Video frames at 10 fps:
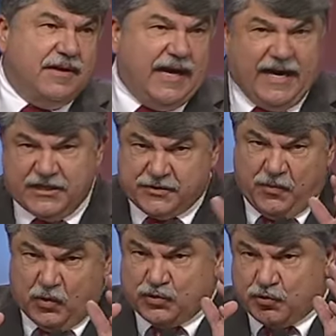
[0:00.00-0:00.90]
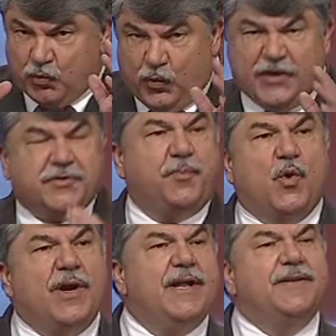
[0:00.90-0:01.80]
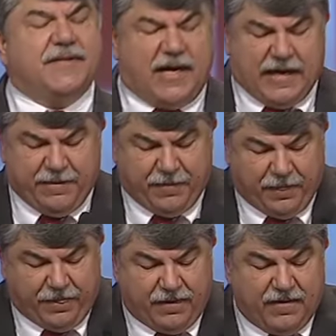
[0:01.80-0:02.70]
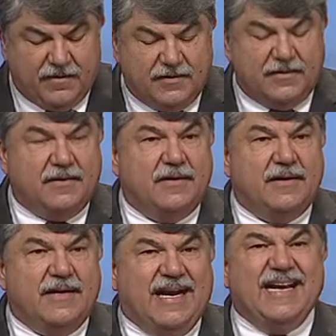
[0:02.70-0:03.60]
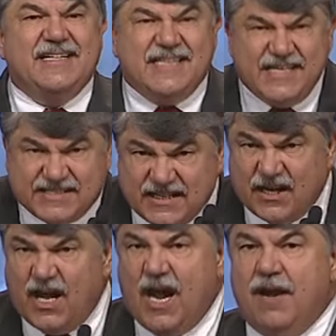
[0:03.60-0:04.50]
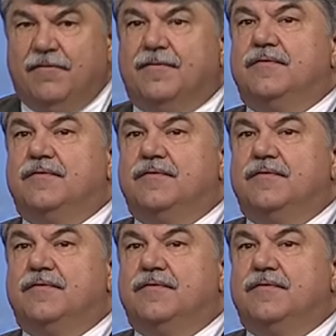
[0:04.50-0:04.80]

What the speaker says: at its most rich point in time. And a decent life